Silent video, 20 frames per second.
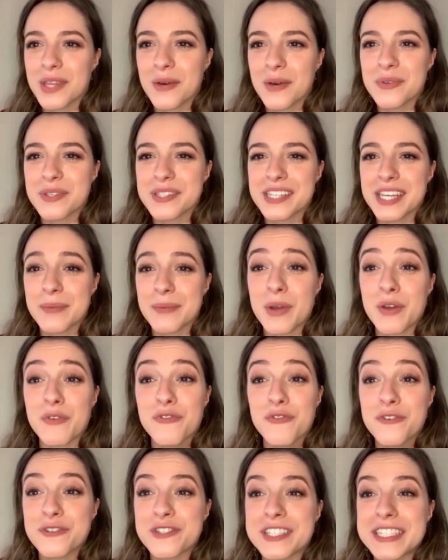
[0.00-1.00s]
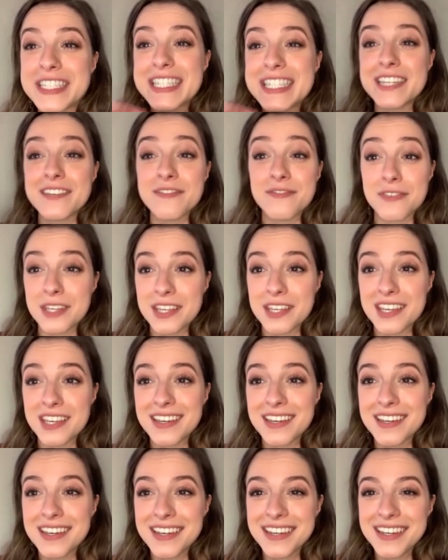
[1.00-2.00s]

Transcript: That was like my first T V